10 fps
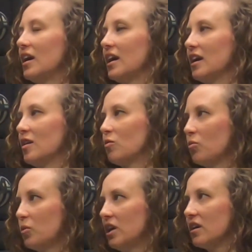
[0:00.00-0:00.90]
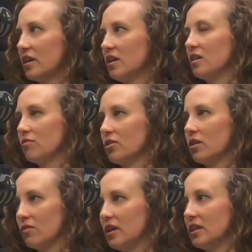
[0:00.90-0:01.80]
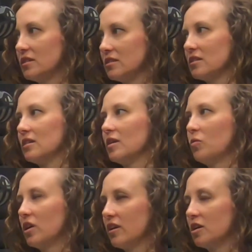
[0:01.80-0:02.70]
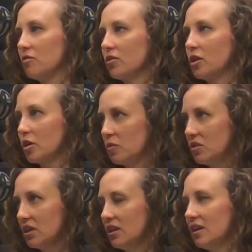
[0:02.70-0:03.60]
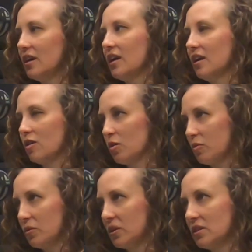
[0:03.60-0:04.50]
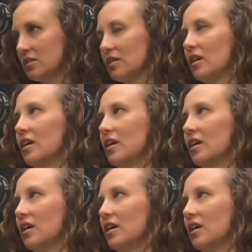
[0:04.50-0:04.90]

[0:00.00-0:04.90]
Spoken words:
And we are here for our clients, and we are here for our community and our employees.